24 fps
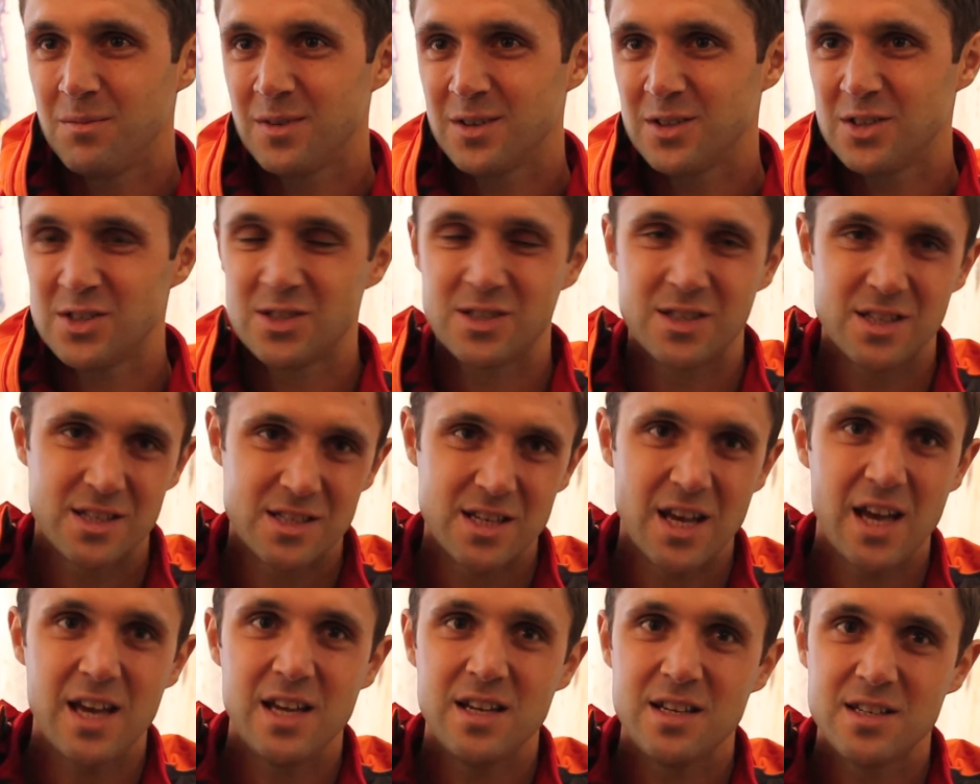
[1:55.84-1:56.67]
just the
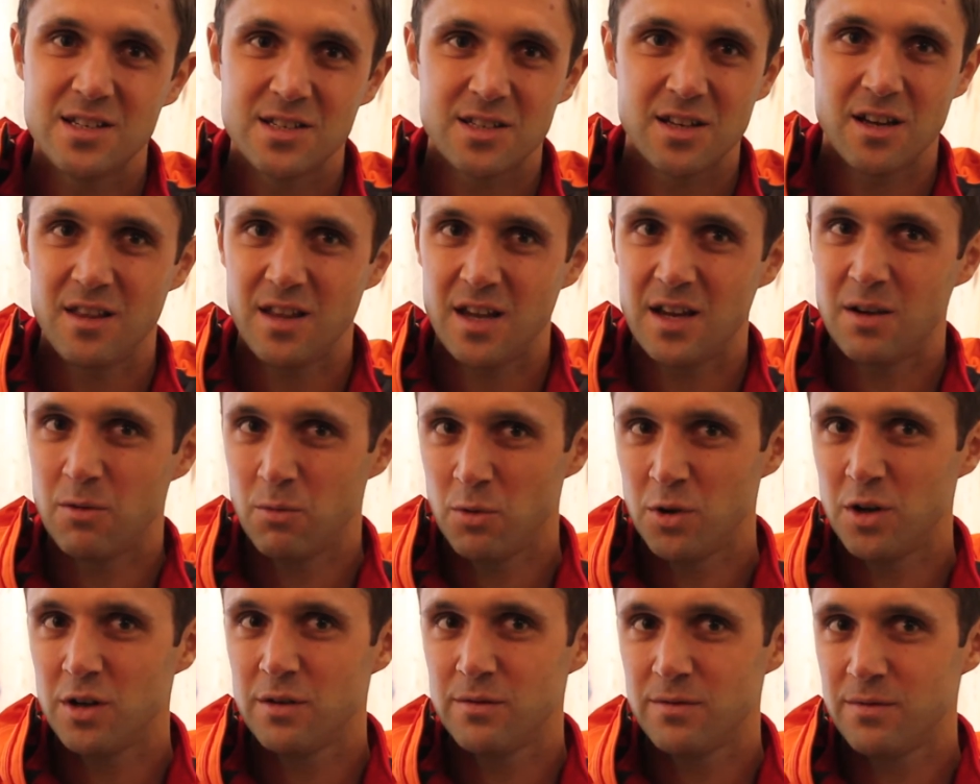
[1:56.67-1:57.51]
taste, I think
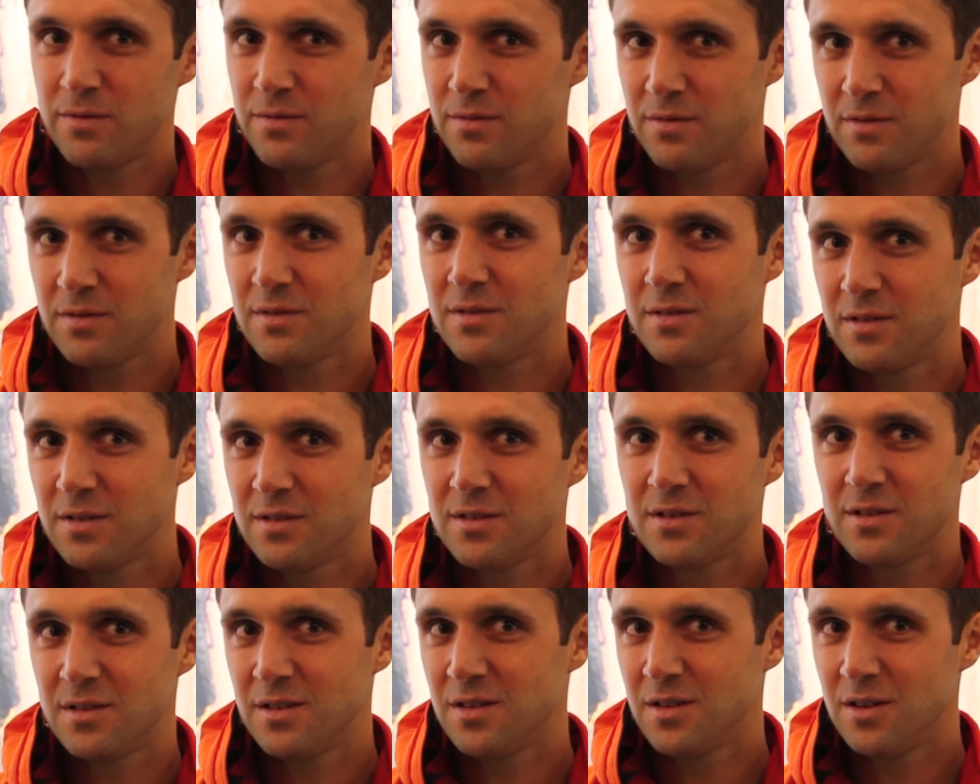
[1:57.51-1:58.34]
would
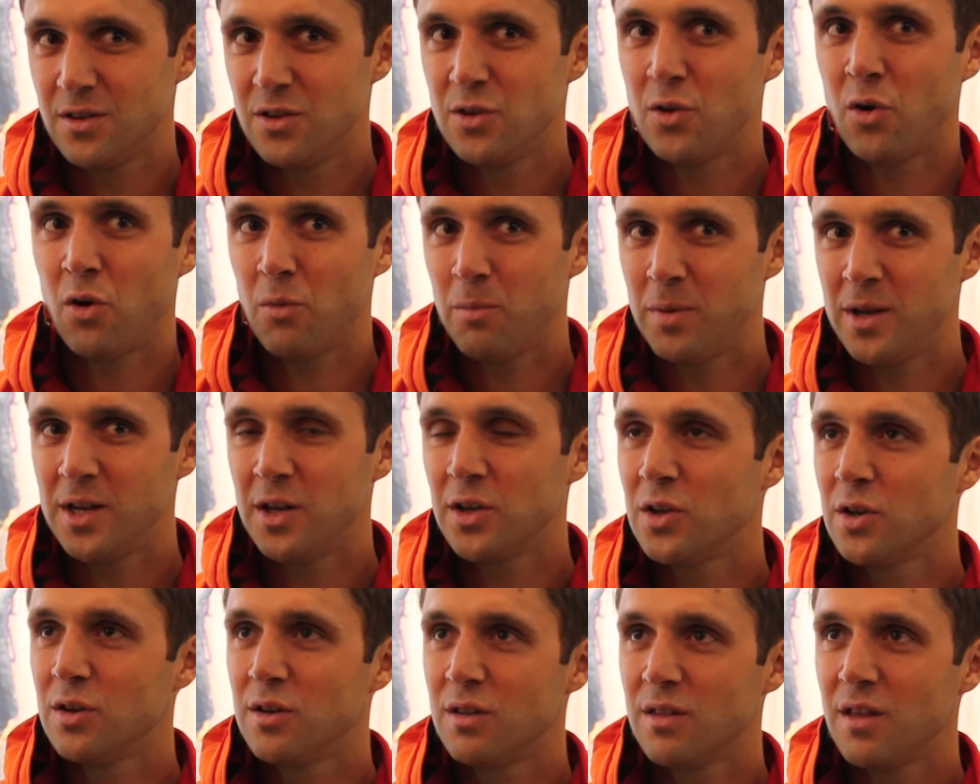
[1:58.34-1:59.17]
have not been
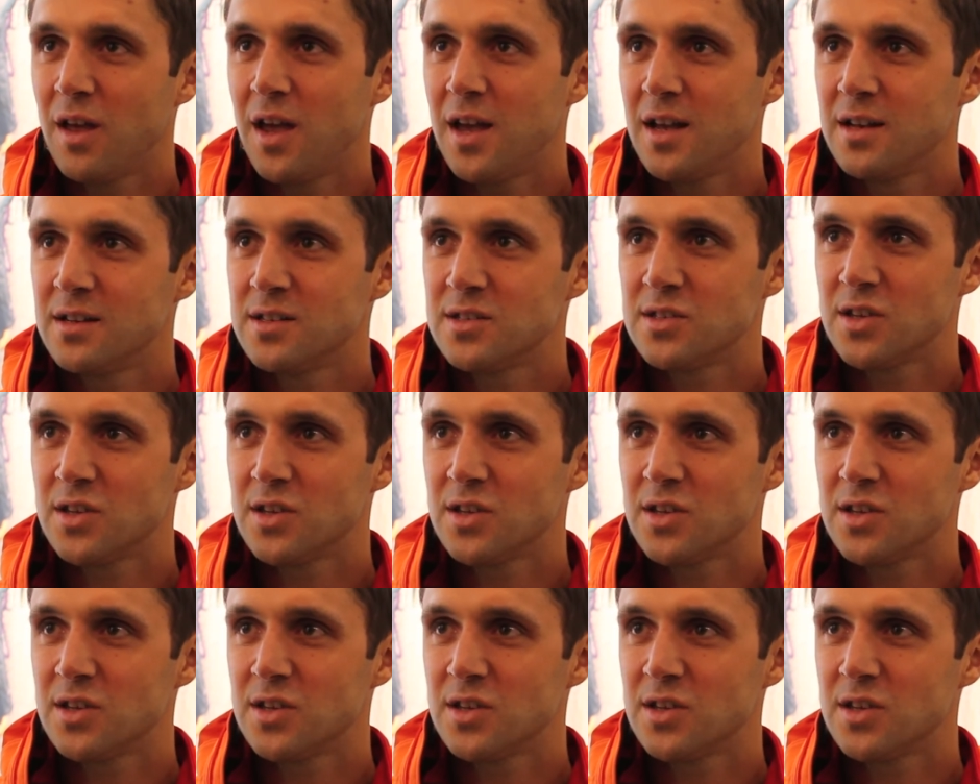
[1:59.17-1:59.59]
a good thing.